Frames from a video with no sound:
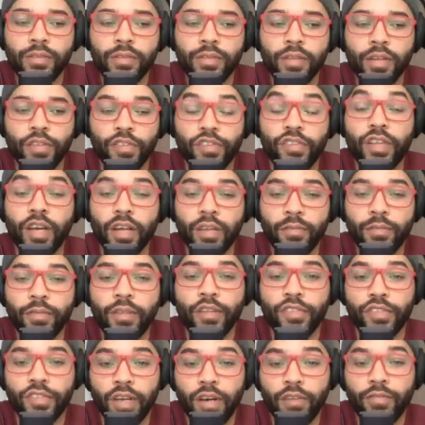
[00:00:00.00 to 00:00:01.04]
a, scuff,
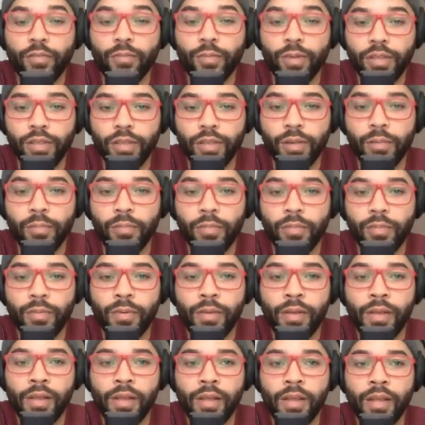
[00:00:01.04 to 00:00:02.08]
a scuffle with them.
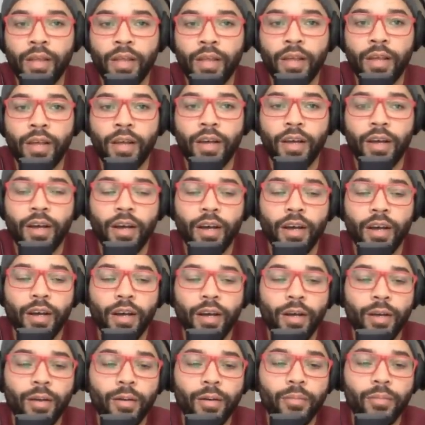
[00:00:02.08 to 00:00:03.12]

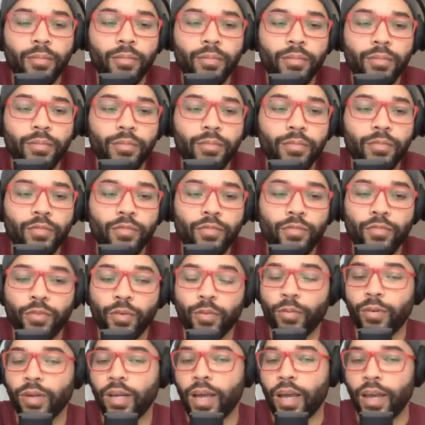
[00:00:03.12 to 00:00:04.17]
Um,
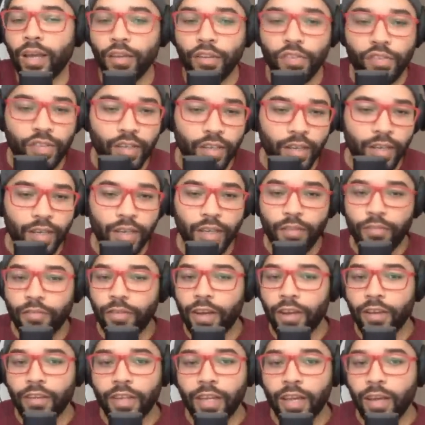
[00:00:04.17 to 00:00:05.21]
from what I understand, they
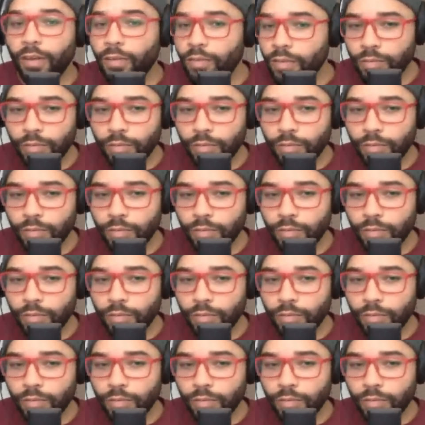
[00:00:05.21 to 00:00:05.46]
found out